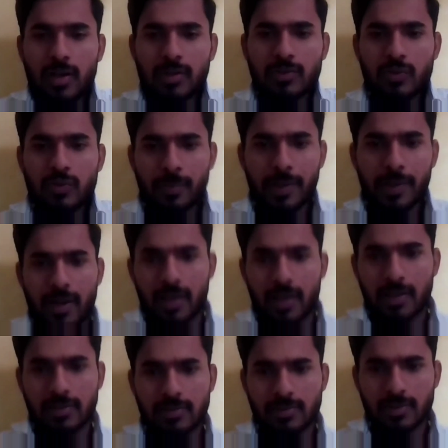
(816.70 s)
So
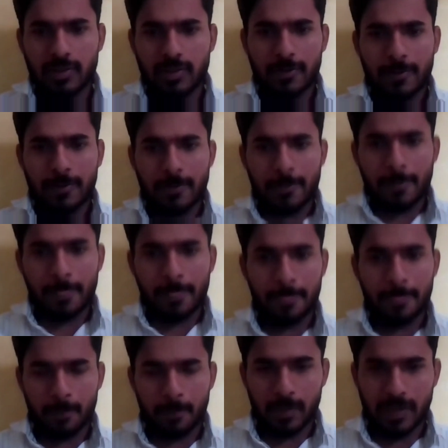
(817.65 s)
Megraj,
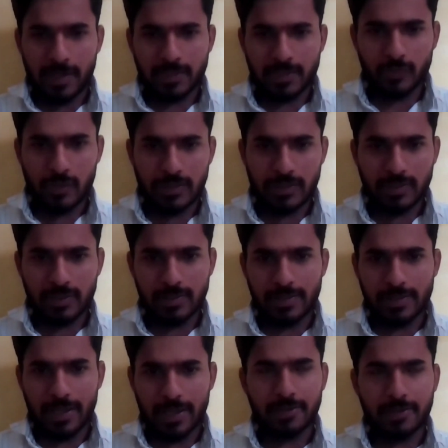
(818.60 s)
my next question
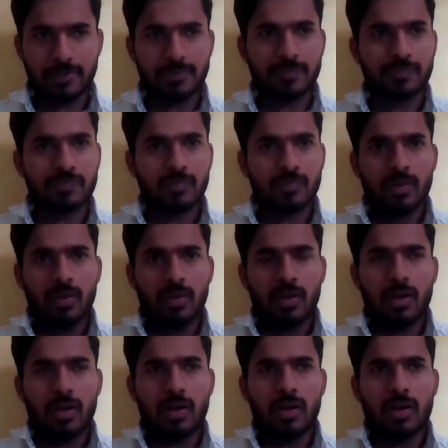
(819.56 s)
is that
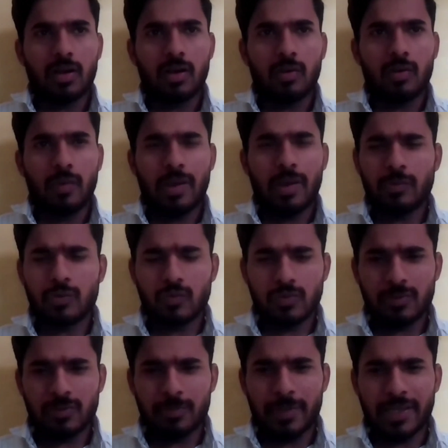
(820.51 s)
why we
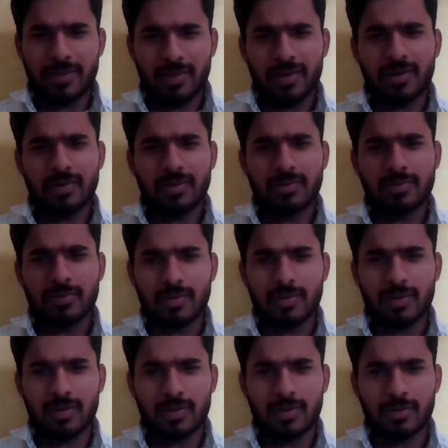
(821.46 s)
use method?
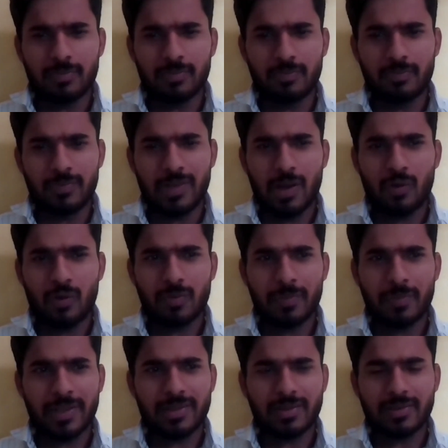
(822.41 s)

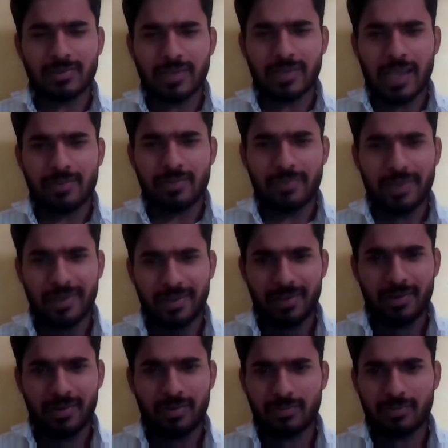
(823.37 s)
Without method, can
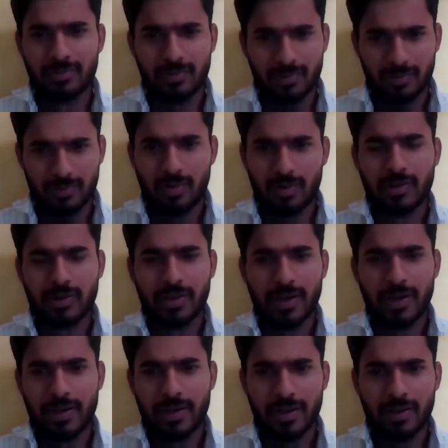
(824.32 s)
we not
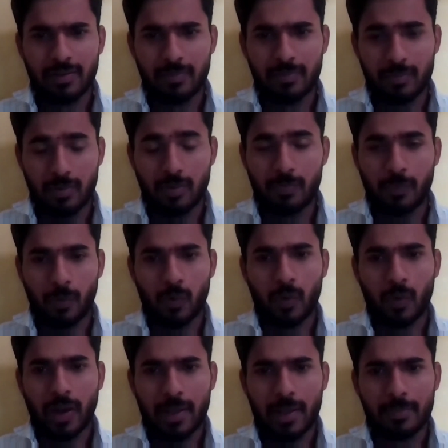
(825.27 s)
create a
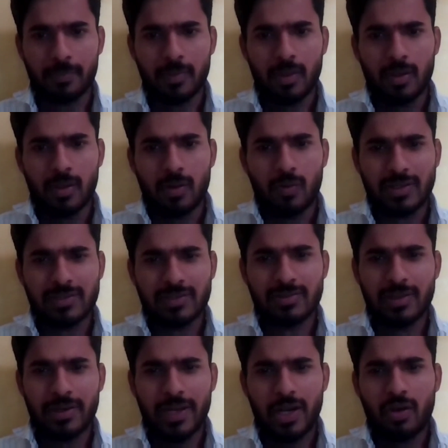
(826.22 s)
program? What
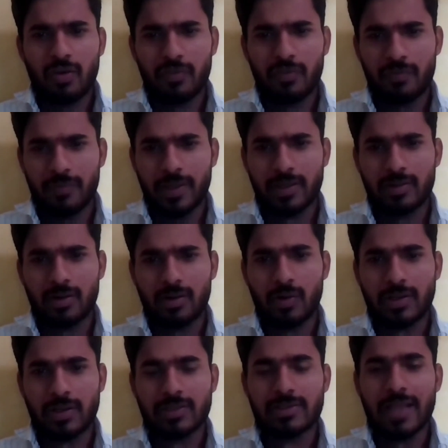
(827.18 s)
is the need of method?
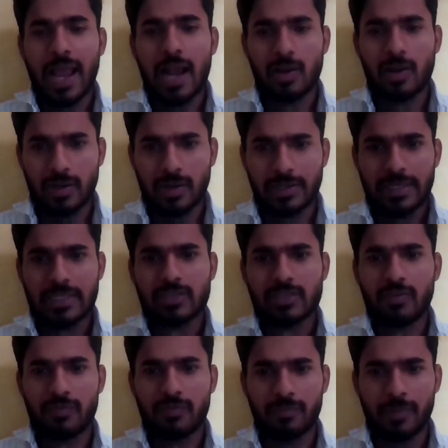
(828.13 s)
What is the advantage
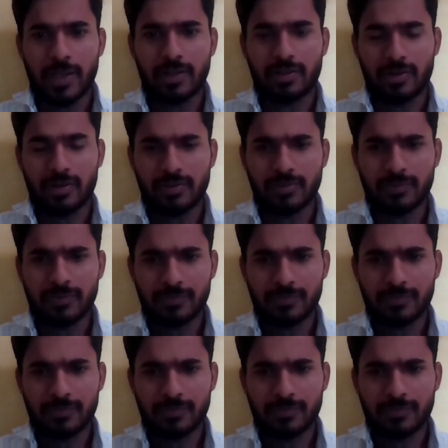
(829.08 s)
of method?